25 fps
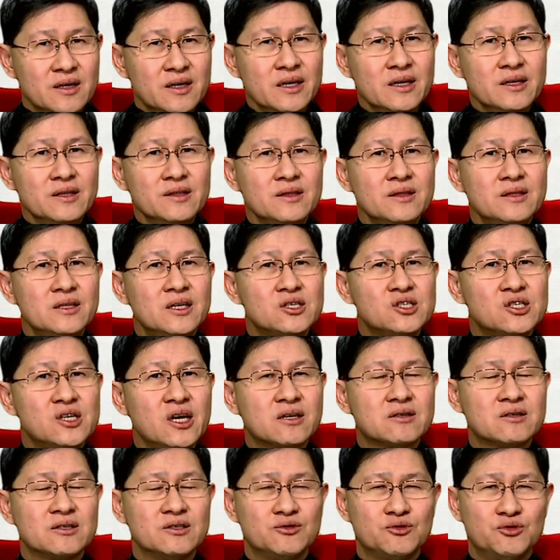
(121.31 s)
In the
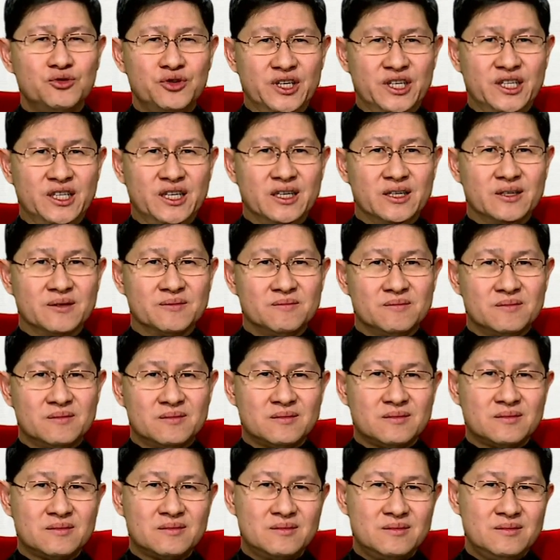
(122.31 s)
second reading,
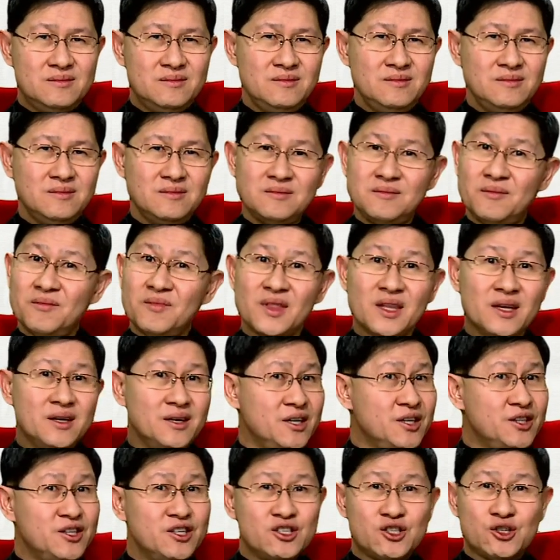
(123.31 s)

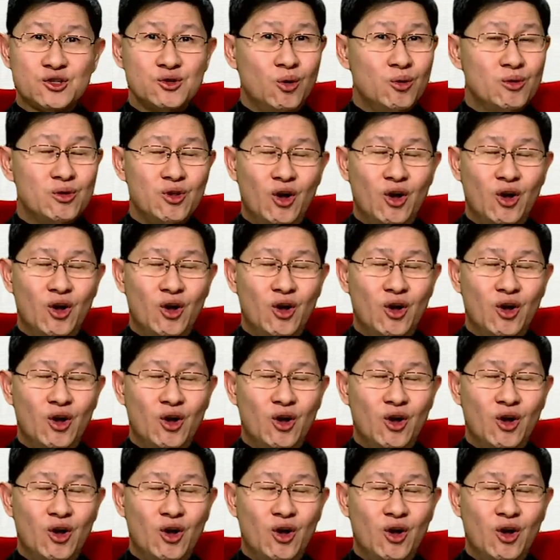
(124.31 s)
it is no